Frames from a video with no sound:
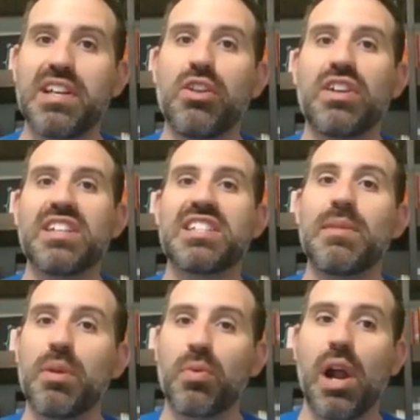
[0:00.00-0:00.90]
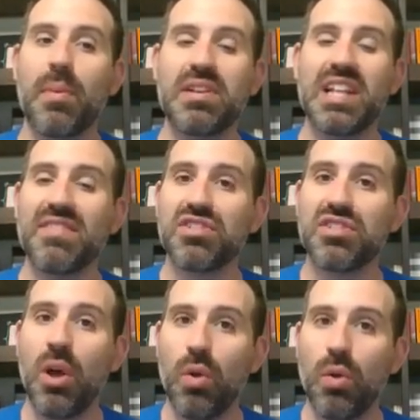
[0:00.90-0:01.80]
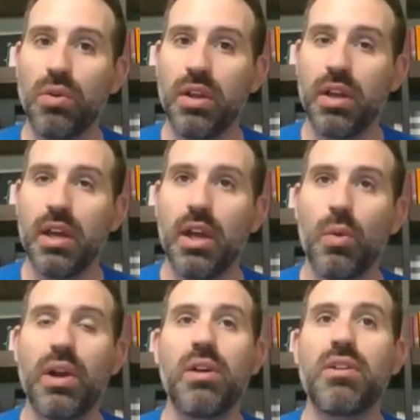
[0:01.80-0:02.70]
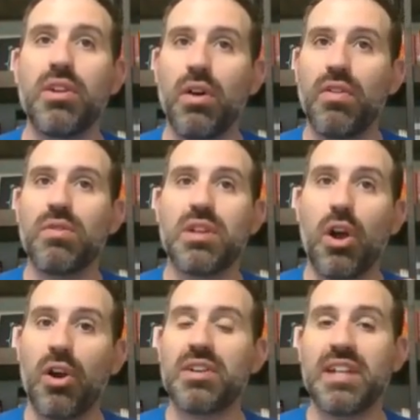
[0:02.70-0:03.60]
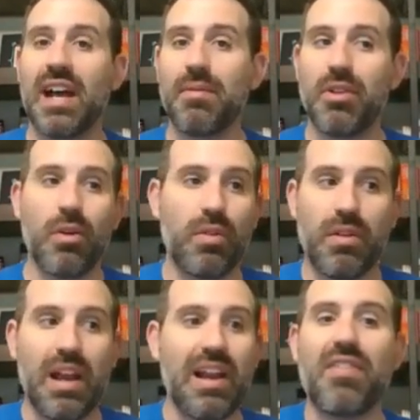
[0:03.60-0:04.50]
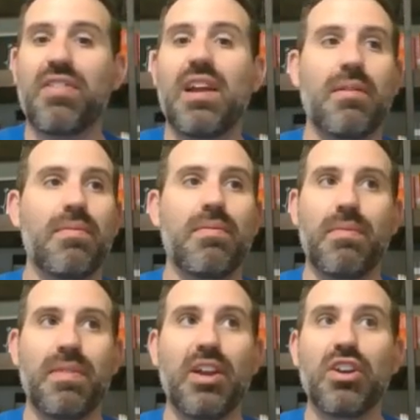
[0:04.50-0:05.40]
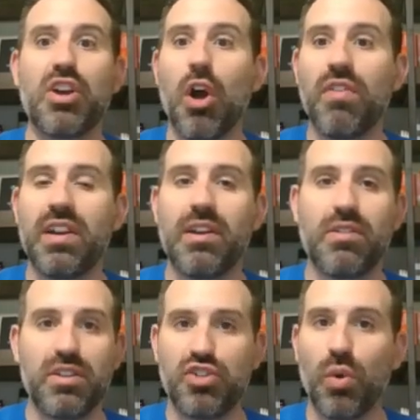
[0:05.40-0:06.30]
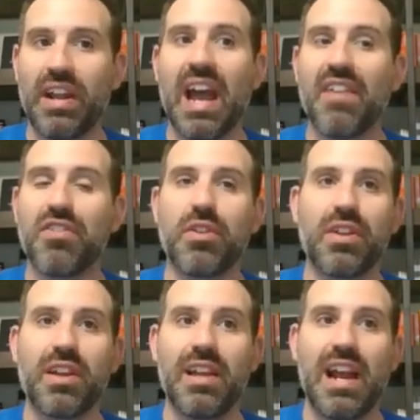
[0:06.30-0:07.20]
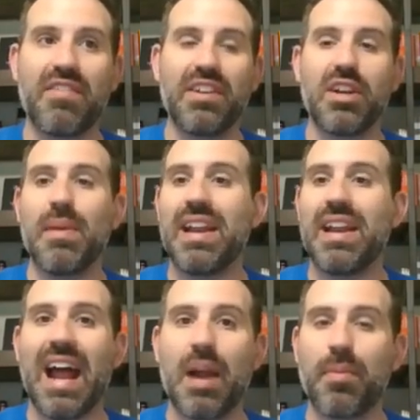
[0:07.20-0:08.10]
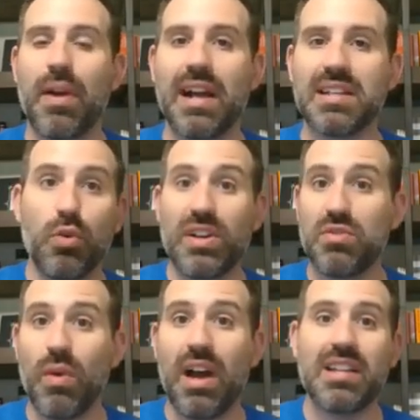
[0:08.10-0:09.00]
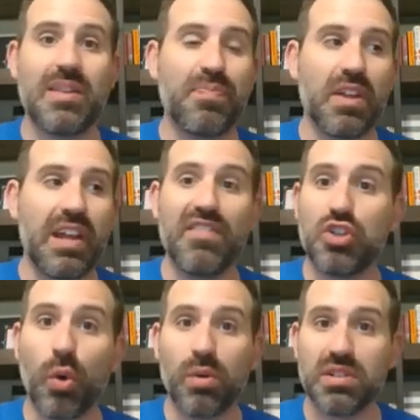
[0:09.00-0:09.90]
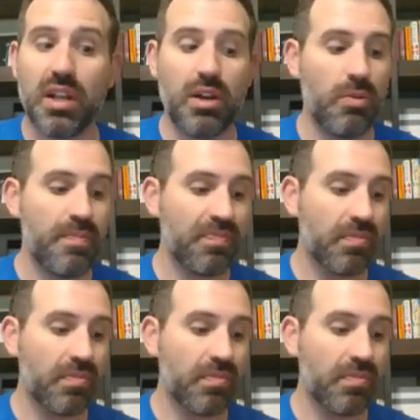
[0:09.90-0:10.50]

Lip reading: they look at similar properties that have sold. Well, there was a hard time, during COVID and shortly after, everything commanded a higher price. The reason why, inventory was low,